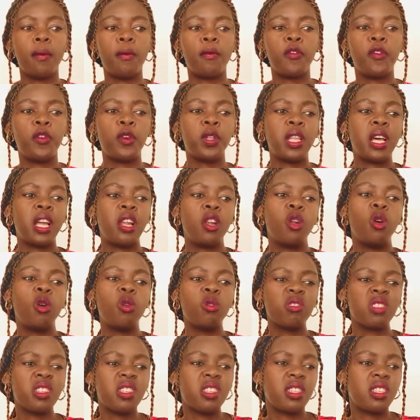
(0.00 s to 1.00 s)
For the
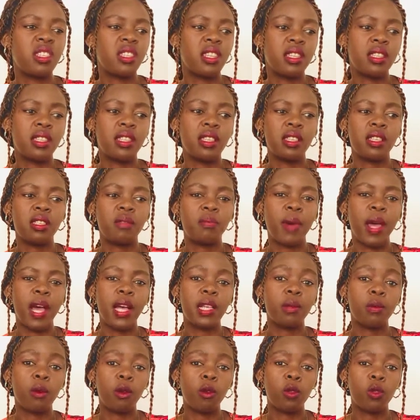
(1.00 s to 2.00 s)
long distances, my
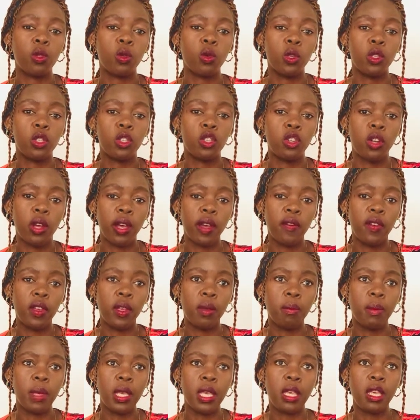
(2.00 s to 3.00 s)
husband was always
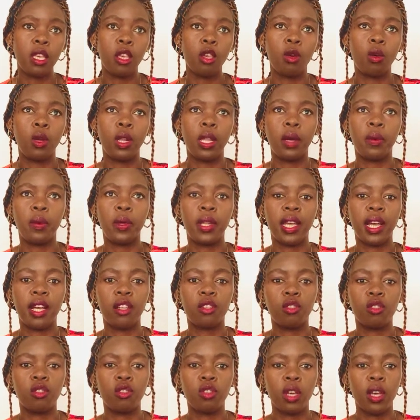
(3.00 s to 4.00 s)
driving me, or like when I had
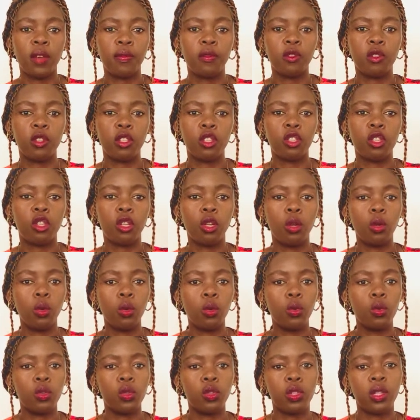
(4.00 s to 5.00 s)
to drive to the
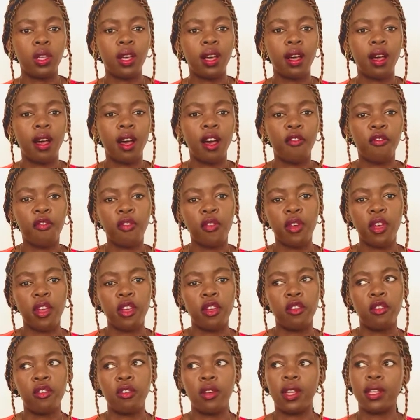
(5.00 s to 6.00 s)
salon, to the afro
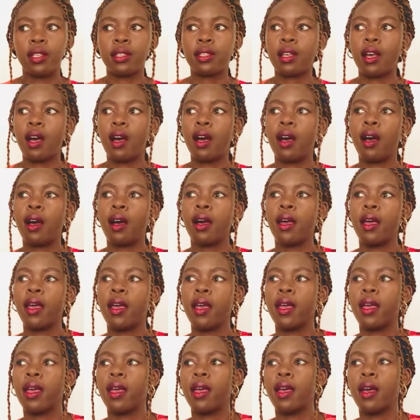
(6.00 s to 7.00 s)
hairdresser,
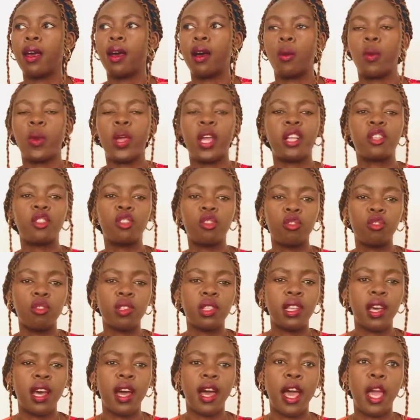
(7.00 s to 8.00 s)
we had to use
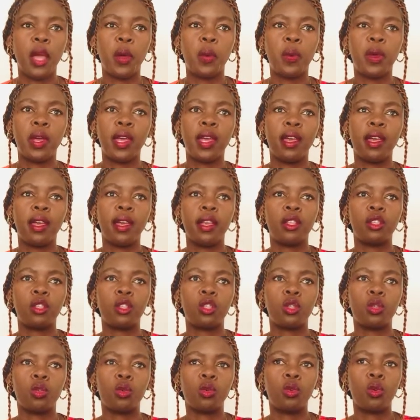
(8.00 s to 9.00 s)
the highway, and
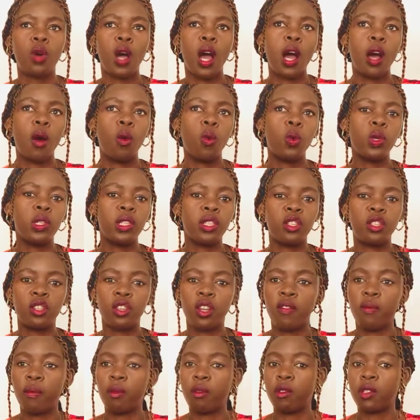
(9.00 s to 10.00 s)
so I wouldn't
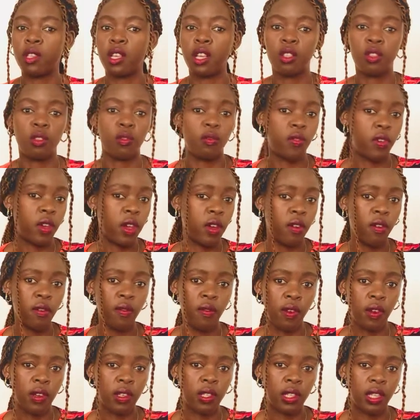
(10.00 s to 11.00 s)
drive because I was very,
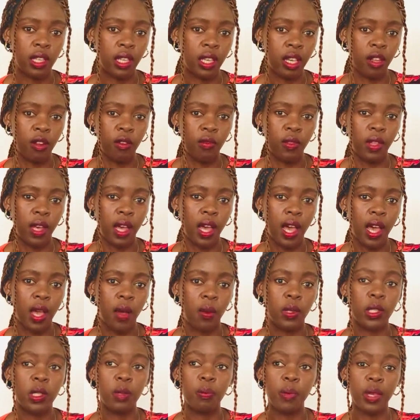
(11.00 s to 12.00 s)
very scared of the
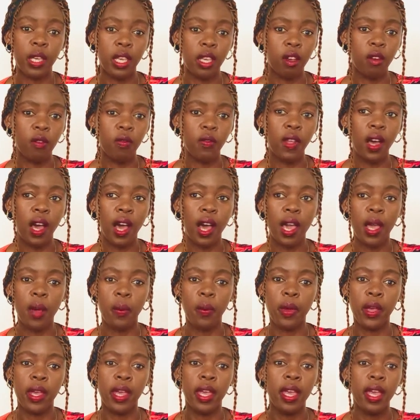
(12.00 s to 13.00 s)
highway. Speaking of the
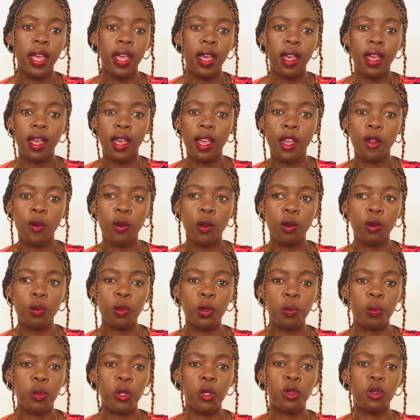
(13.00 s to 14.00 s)
highway, anyone who's
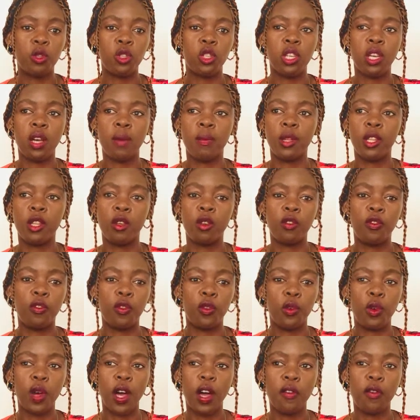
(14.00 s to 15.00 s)
been to Germany, if
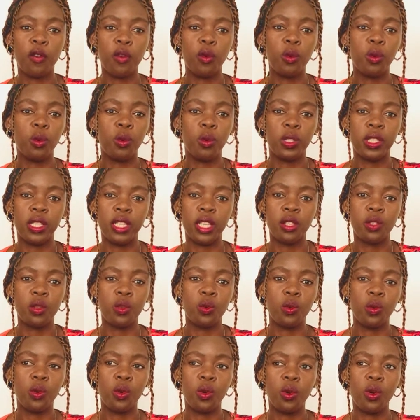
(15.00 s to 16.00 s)
you have Google, just
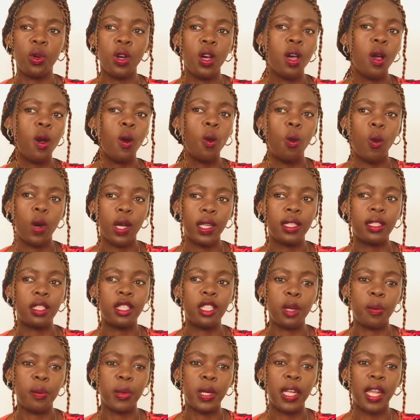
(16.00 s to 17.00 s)
Google what
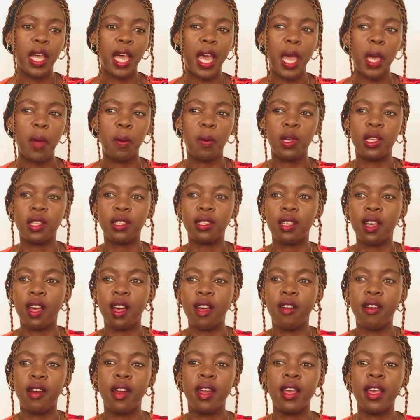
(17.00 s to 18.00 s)
German highways
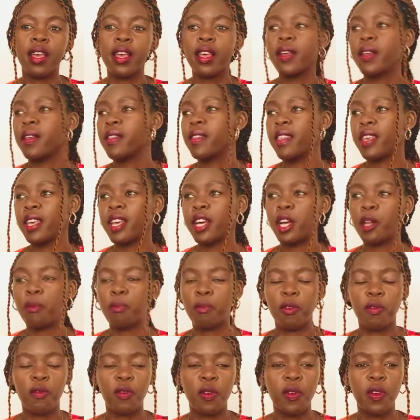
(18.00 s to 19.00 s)
are. They can
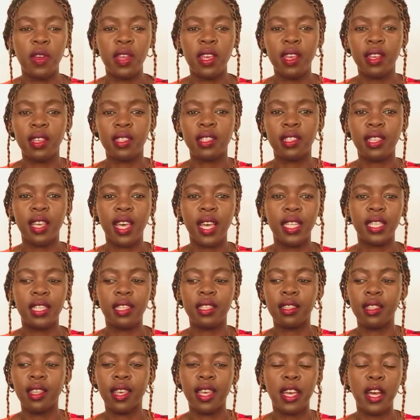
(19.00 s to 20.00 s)
be very
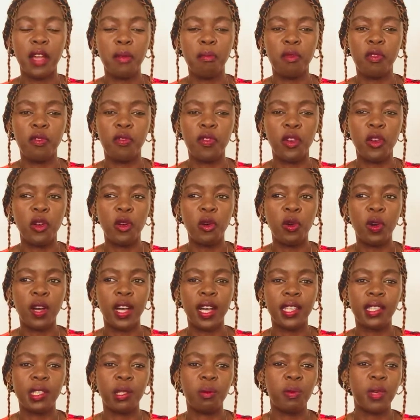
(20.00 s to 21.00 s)
exciting, they can be very
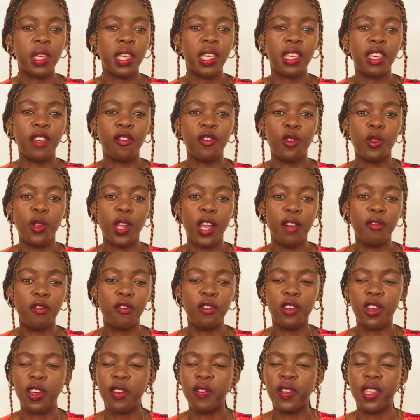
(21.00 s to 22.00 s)
orgasmic if you love
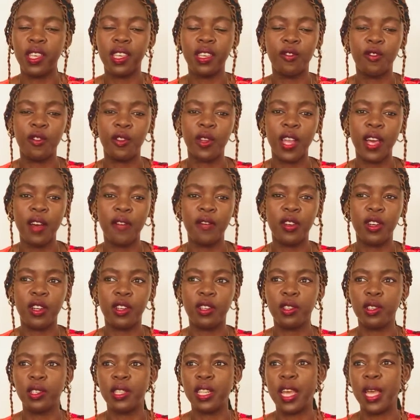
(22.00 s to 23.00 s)
driving, if you love
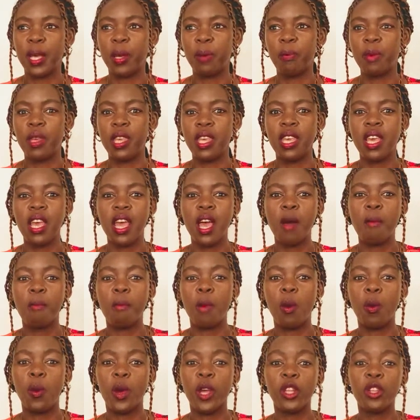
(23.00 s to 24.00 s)
cars like me,
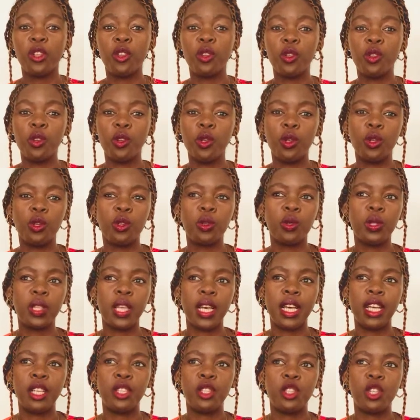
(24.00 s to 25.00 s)
but when you're new to
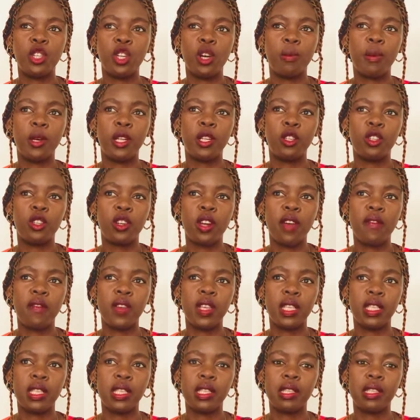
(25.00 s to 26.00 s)
the German
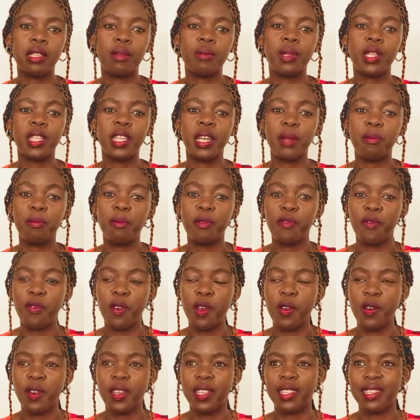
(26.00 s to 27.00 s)
driving system, it can be
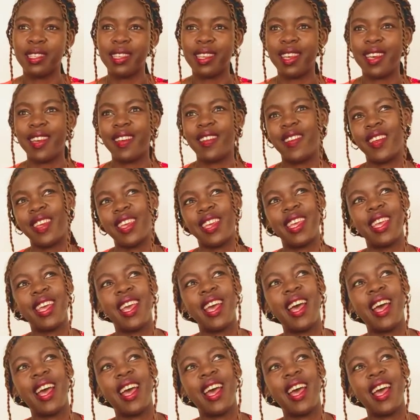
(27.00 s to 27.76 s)
very scary.